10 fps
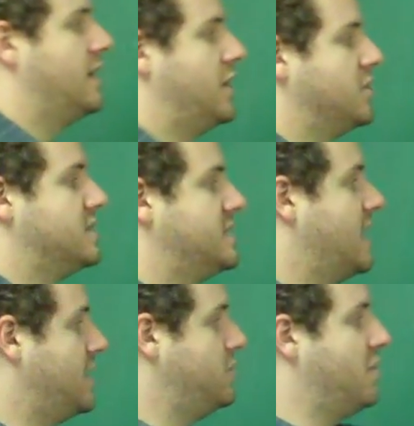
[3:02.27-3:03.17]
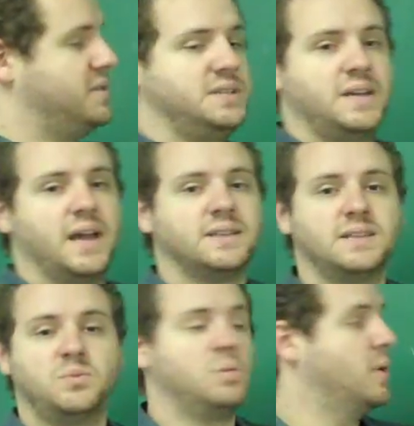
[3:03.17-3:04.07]
Now you can see I do have a
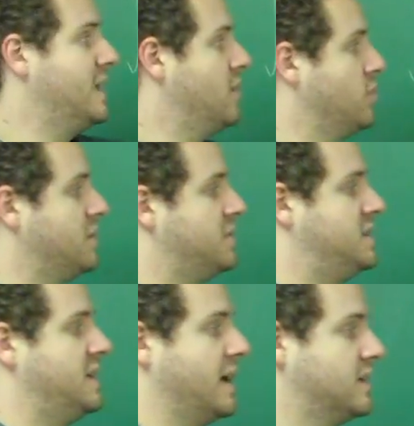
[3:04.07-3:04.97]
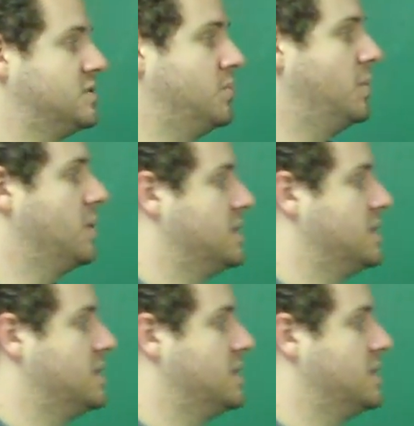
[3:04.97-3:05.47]
dx, and we want to get rid of the dx, so we